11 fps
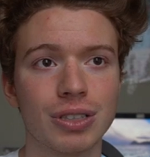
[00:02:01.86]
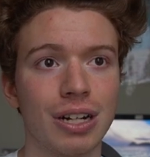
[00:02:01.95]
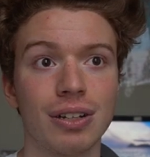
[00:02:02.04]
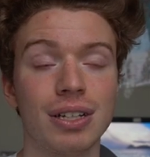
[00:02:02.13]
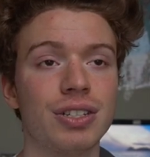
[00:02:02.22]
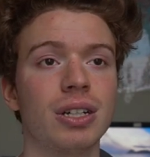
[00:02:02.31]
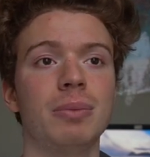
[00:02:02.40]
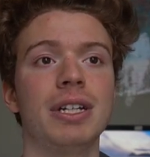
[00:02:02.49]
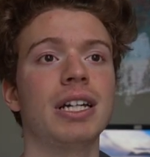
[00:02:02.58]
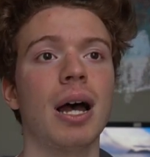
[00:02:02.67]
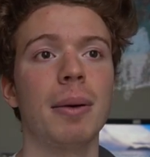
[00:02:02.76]
I don't think he's gonna
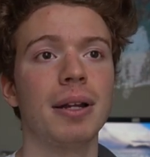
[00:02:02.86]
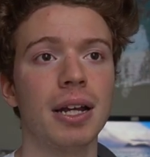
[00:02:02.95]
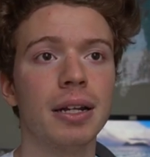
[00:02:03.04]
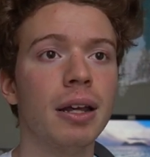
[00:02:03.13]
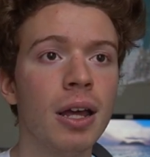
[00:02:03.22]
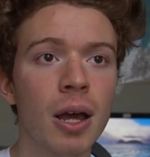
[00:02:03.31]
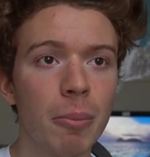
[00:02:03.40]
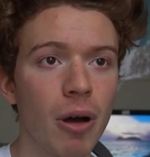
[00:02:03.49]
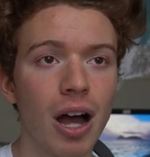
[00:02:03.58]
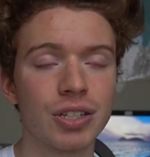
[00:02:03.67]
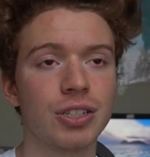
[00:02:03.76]
be coming in,
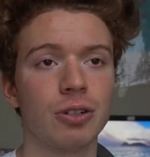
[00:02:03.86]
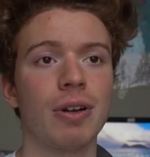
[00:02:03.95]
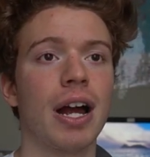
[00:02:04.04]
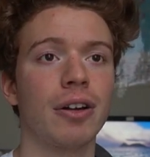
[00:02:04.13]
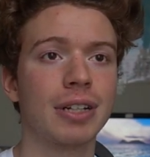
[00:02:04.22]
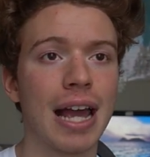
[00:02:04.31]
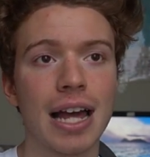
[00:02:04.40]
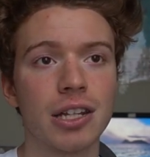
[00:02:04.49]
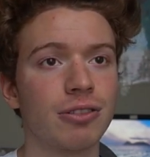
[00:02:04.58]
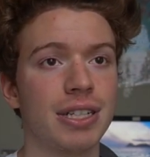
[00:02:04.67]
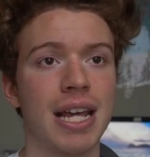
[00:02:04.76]
bossing around
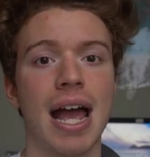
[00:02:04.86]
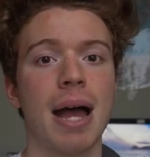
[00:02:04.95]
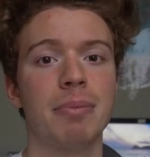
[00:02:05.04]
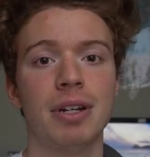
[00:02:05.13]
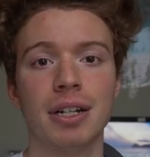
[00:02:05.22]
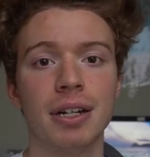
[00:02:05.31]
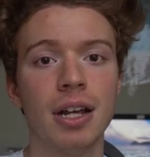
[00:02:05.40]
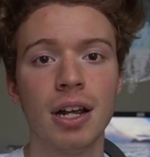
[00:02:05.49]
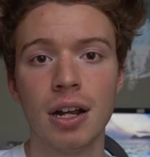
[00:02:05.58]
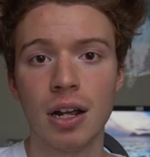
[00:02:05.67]
Catherine Tappan,